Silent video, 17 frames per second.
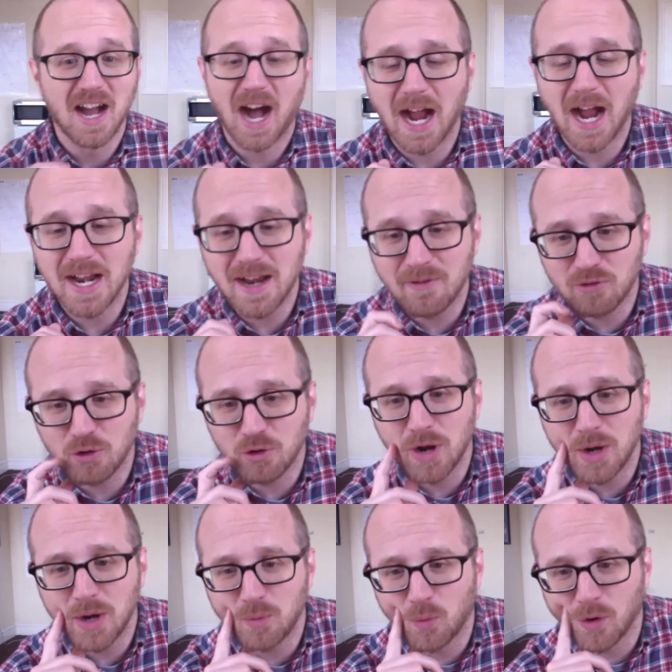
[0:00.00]
I never
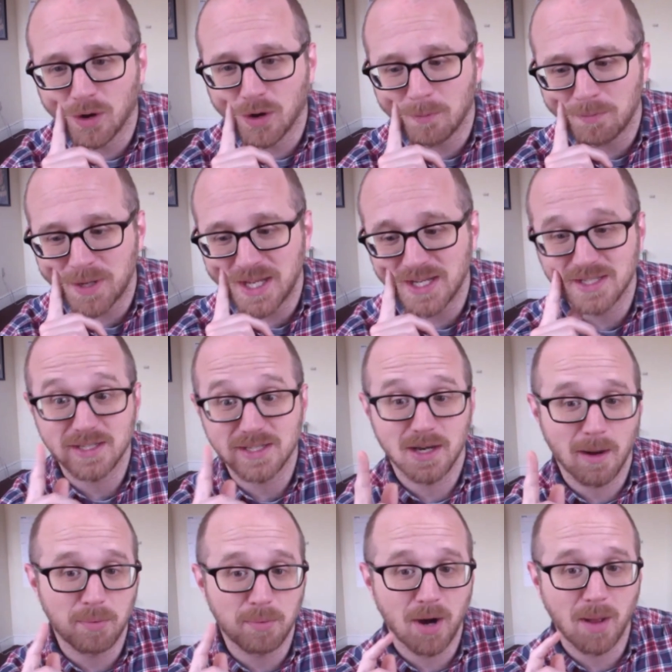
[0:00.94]
read War and Peace,
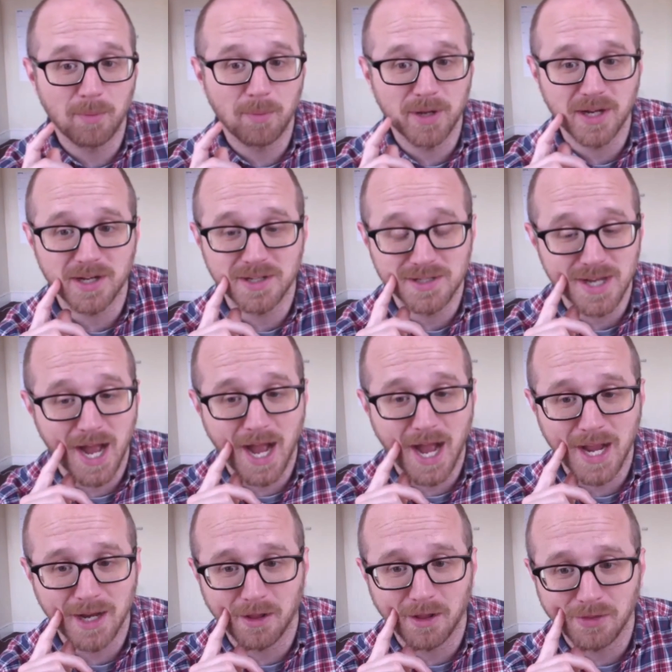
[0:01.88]
and I'm probably going to
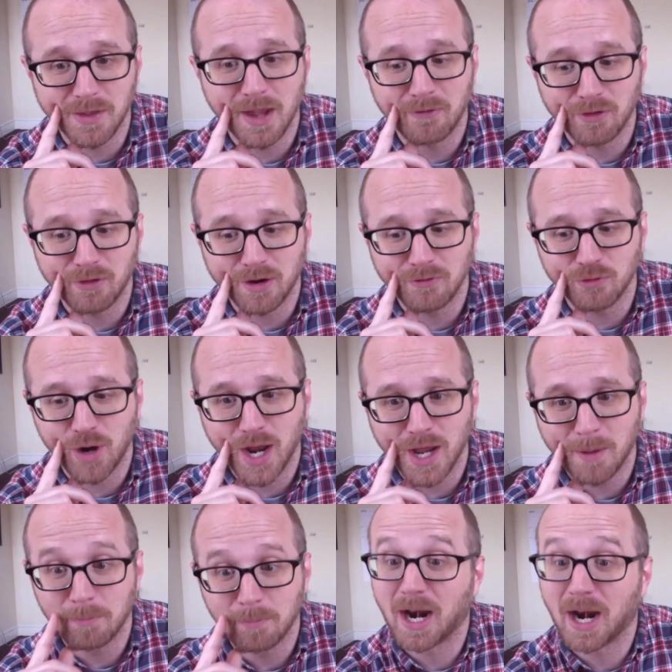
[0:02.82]
die, and I'll never have read.
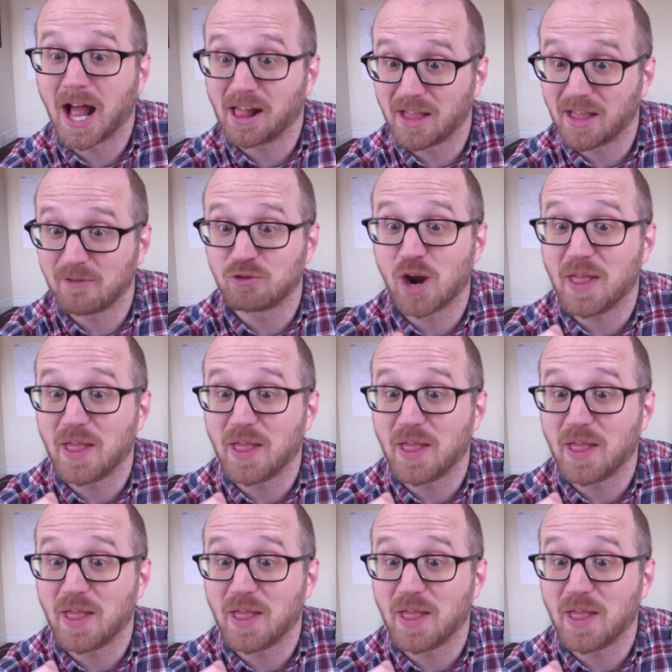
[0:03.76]
I'll have read